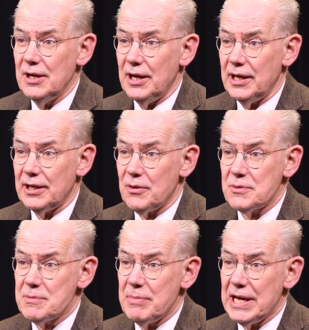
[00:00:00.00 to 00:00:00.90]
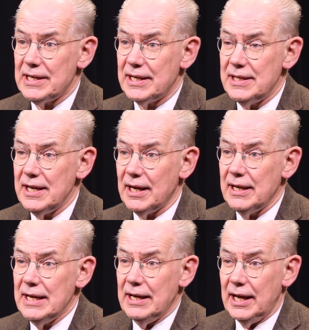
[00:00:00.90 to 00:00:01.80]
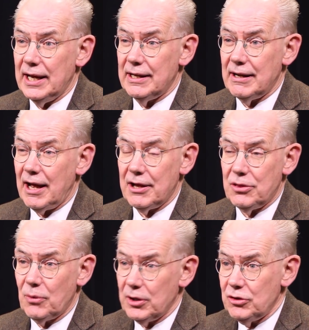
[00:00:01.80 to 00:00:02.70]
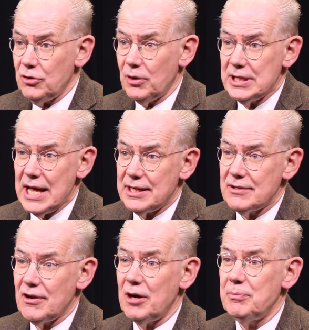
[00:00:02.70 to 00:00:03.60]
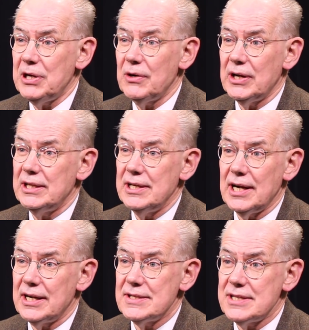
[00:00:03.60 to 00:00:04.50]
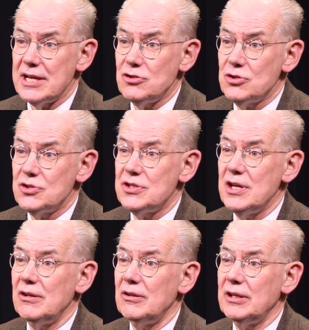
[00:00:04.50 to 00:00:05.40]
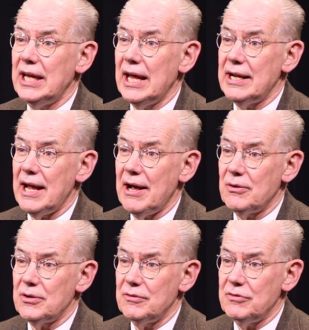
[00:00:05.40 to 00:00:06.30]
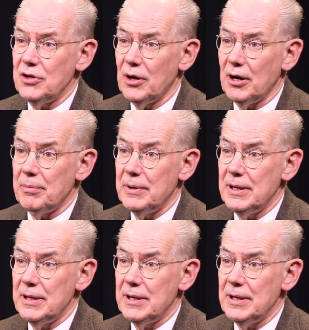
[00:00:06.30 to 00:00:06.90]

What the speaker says: And I thought it was a bad idea. And I thought during that entire period, the United States should still get out of Europe.